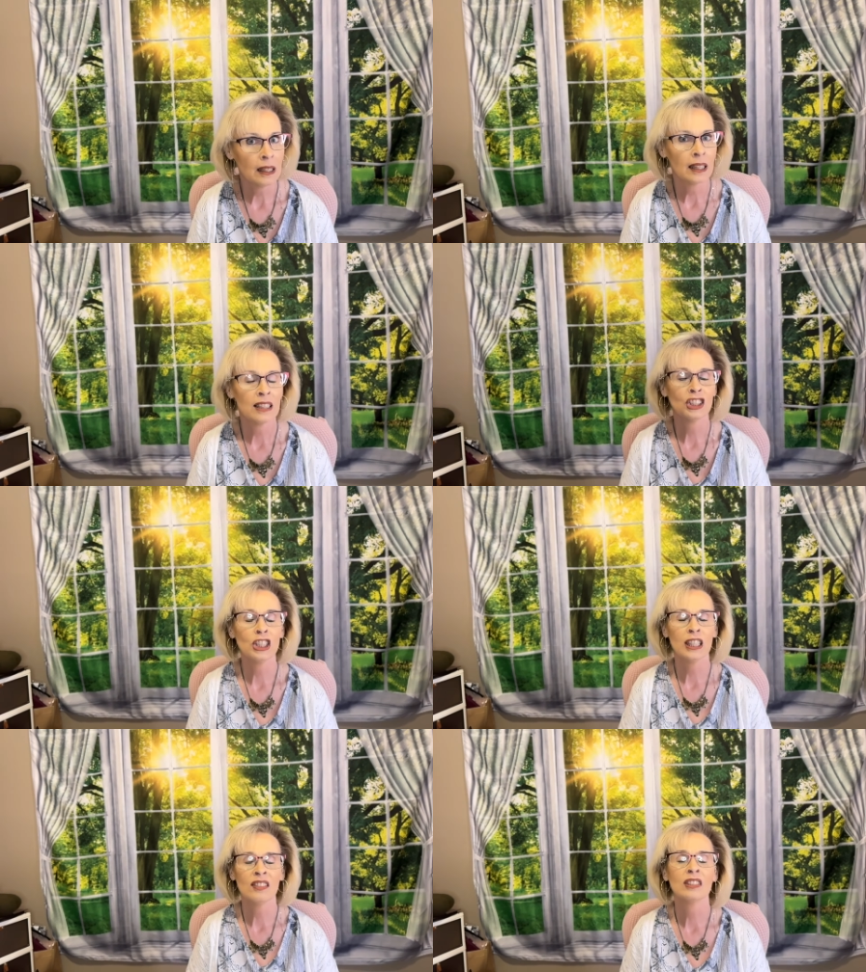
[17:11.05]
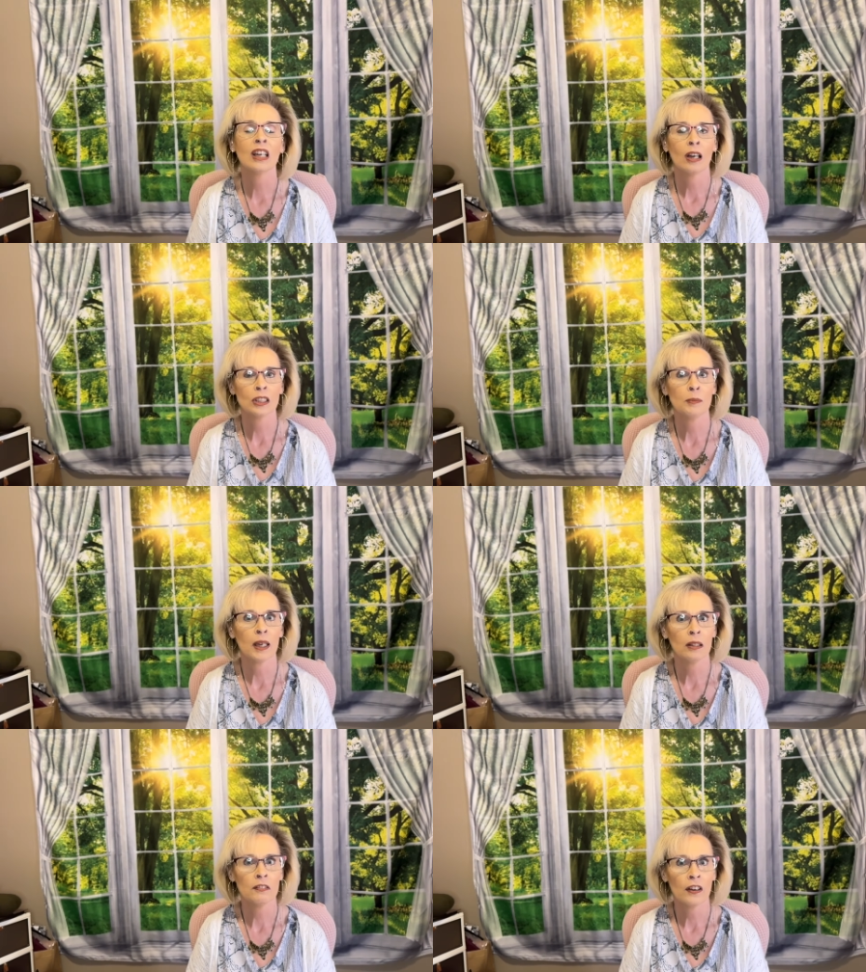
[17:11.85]
And she had even talked to me
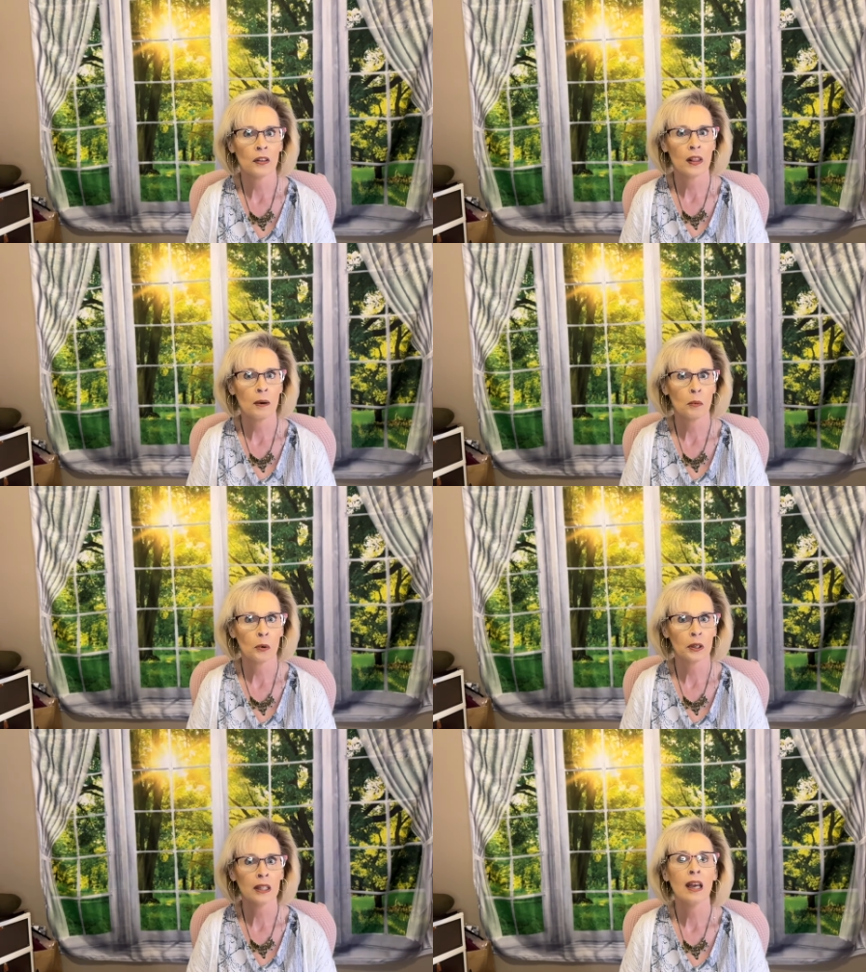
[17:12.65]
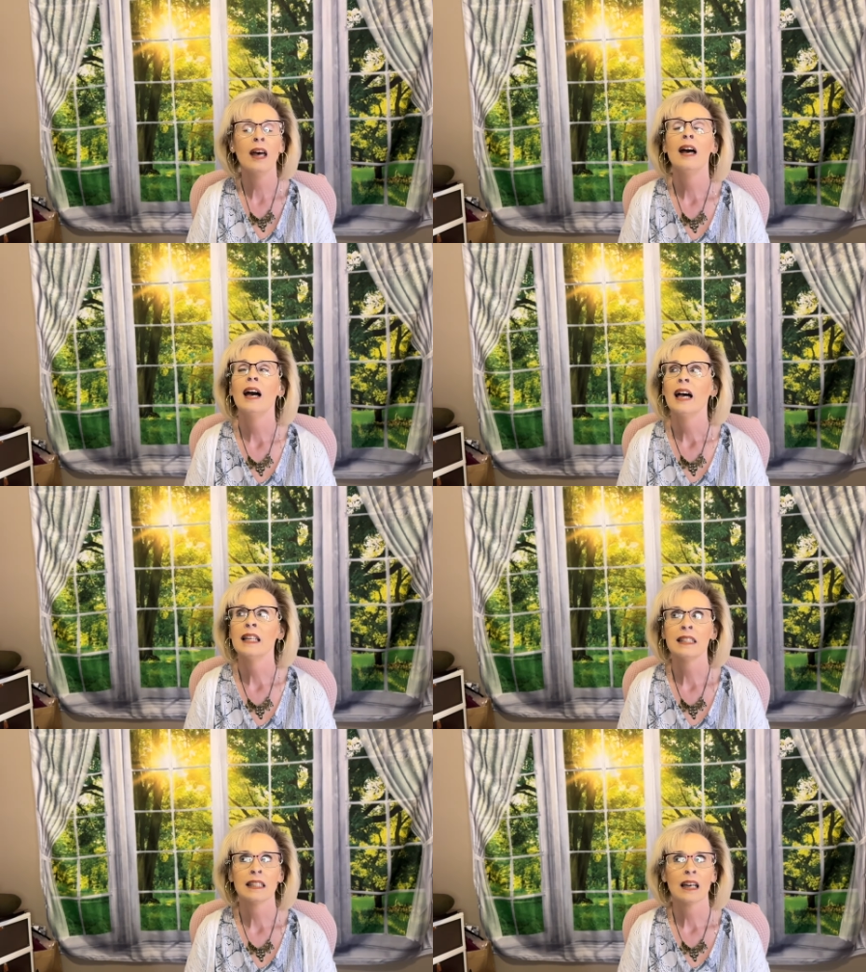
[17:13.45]
on the phone that morning
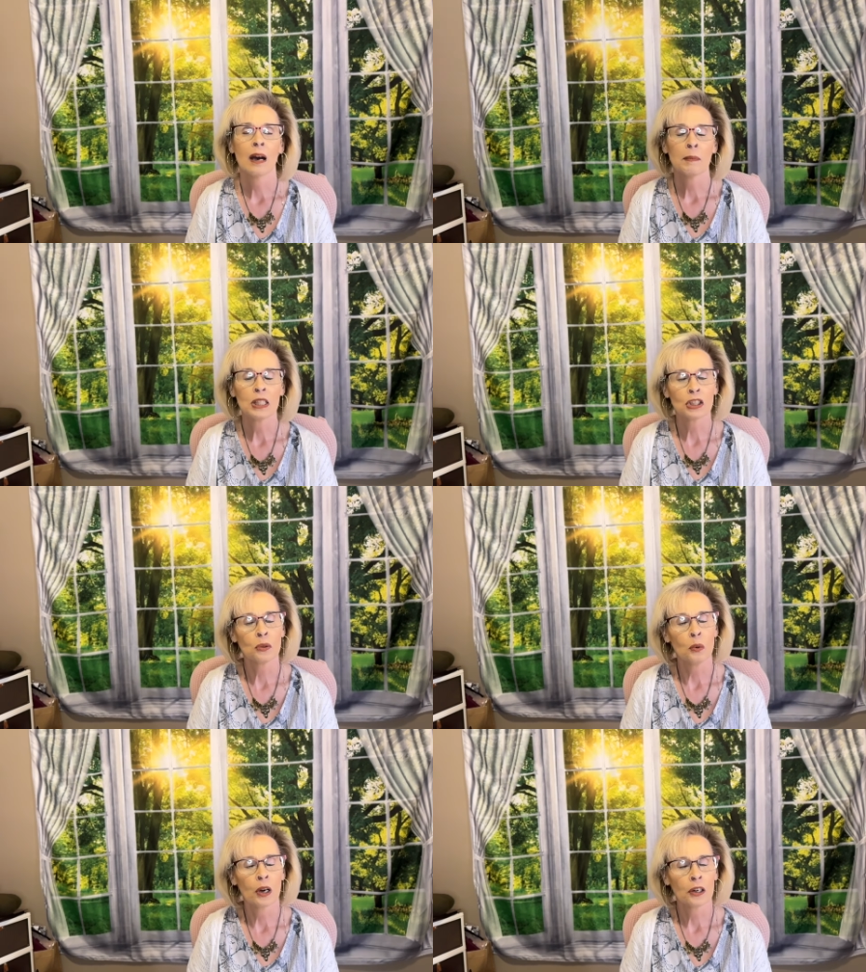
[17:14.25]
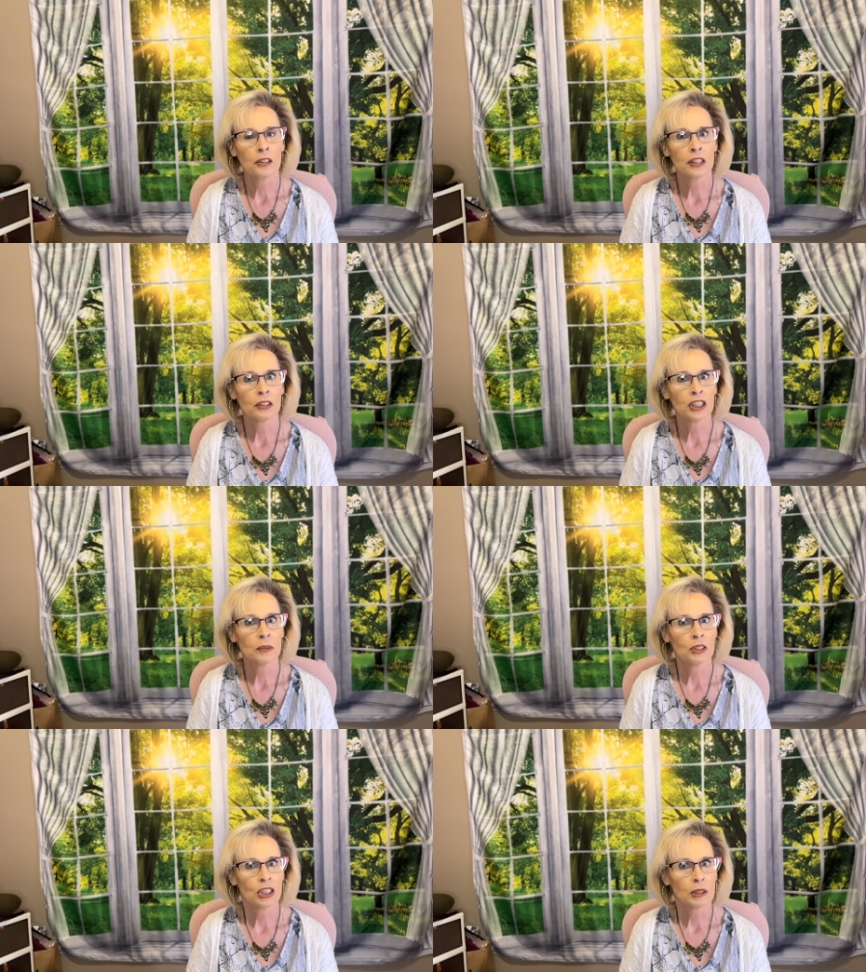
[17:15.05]
and did not mention a word. So she
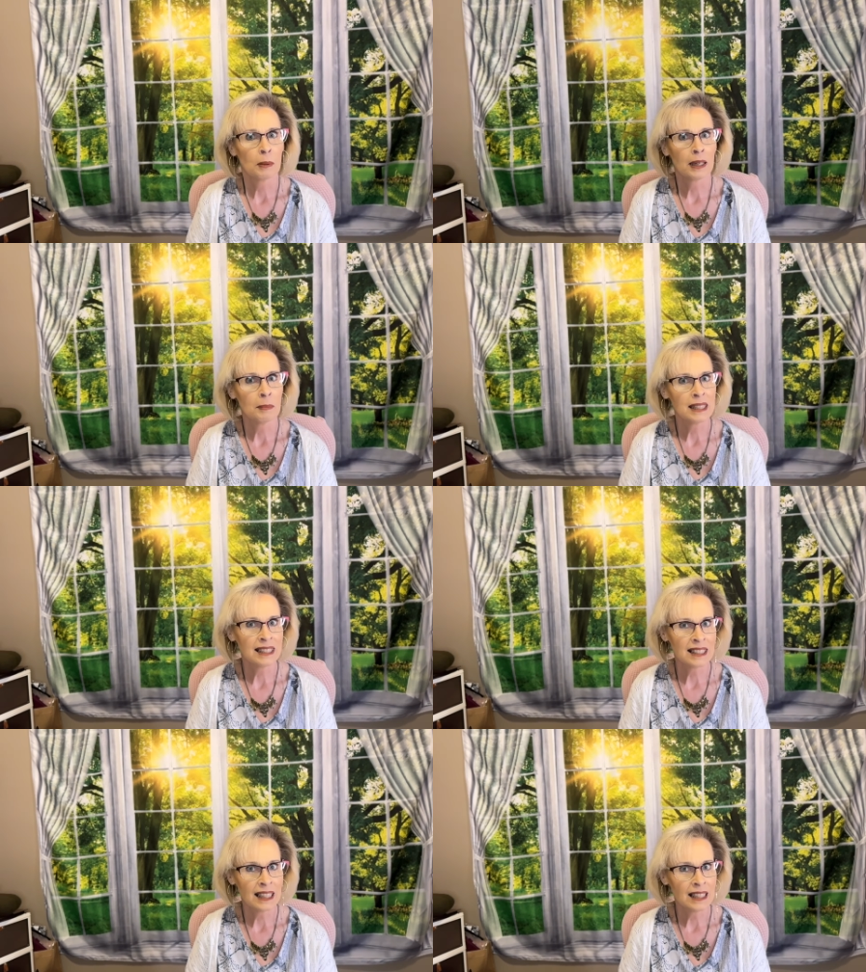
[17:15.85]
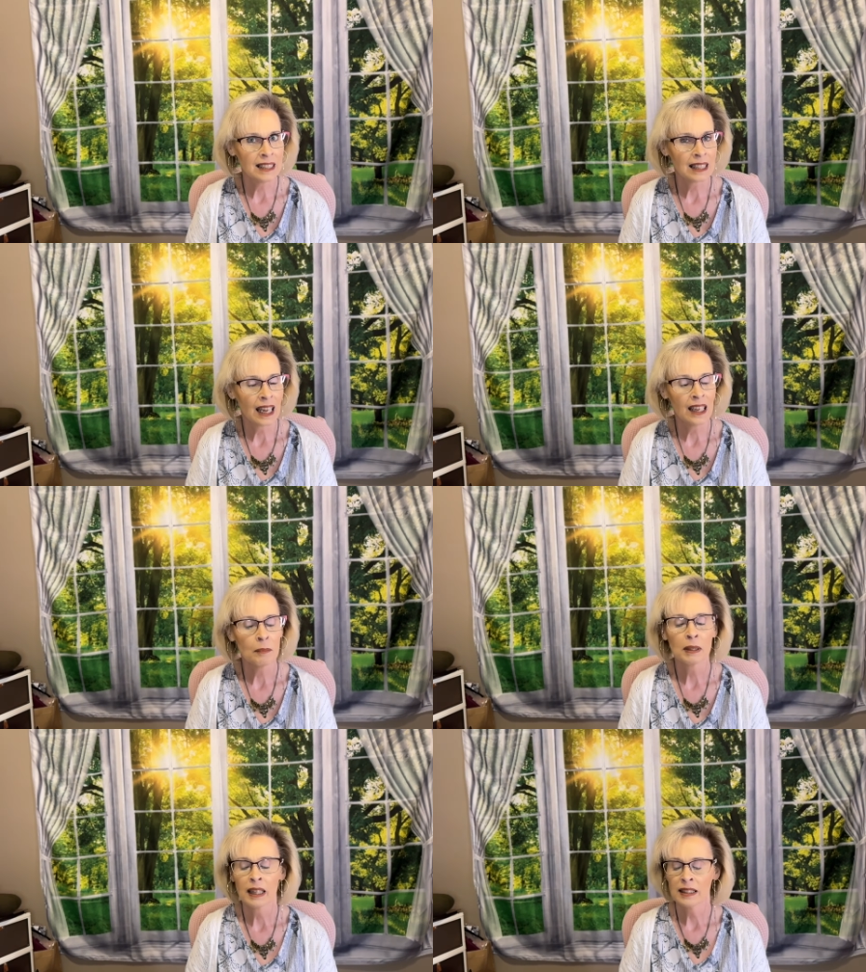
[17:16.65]
was just being Miss Sneaky Snake.
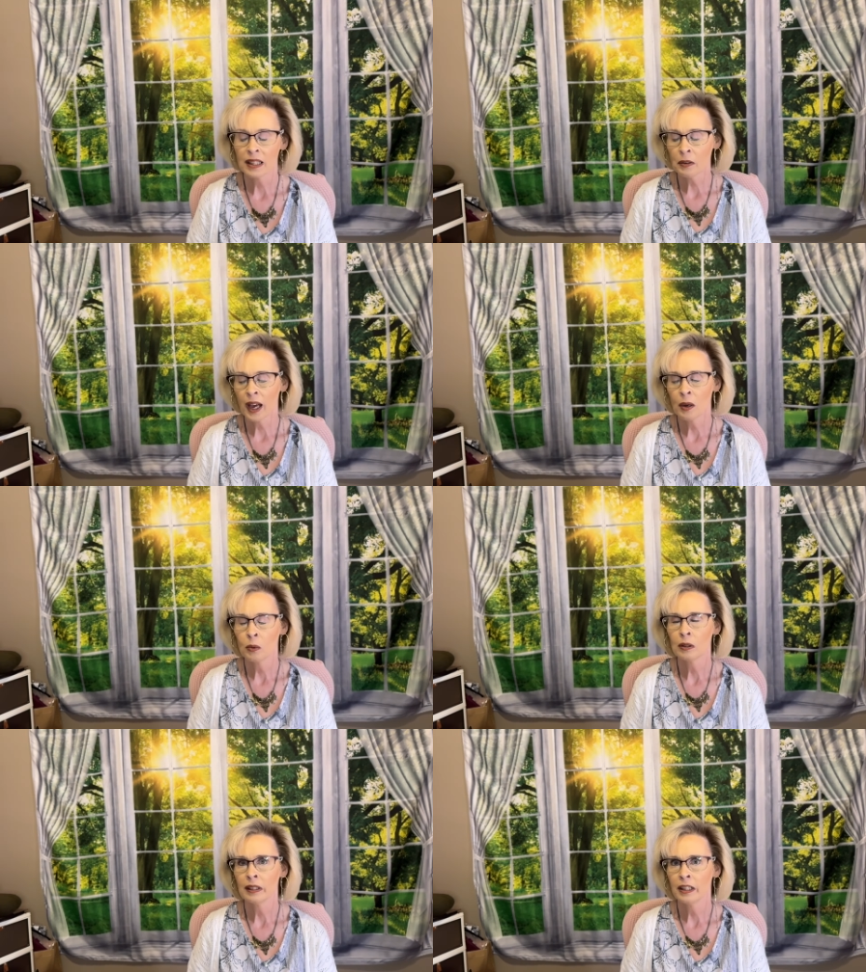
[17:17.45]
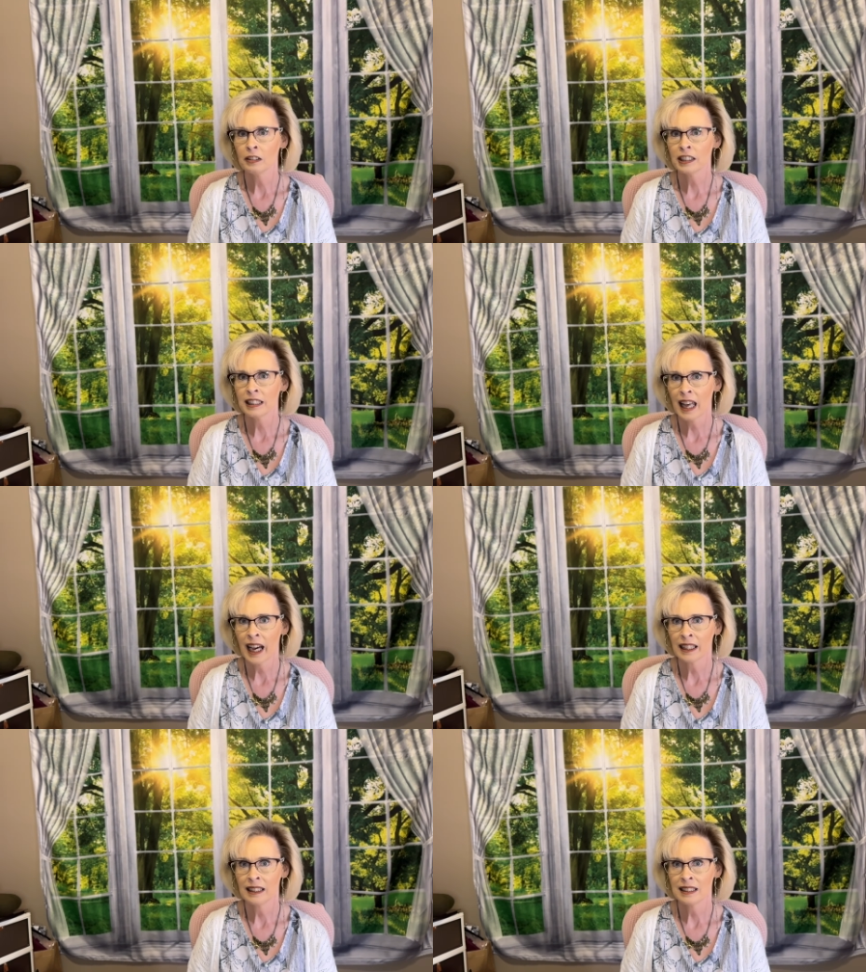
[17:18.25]
But that's okay. We'll let her
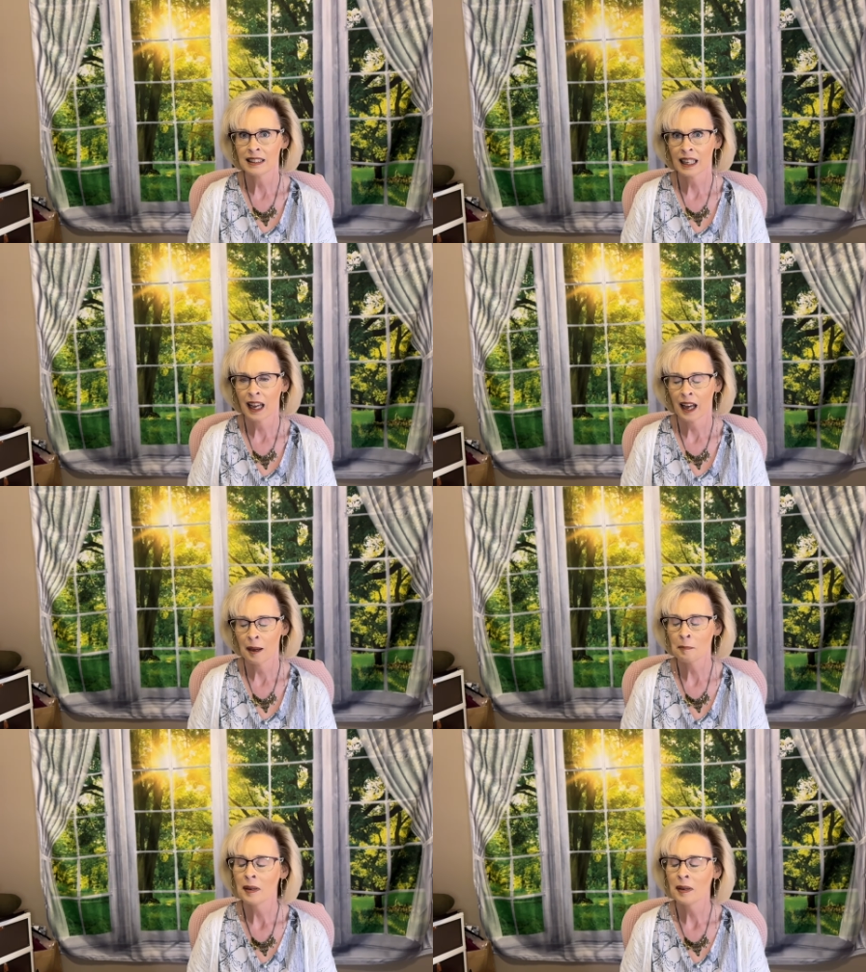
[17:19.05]
slide this time.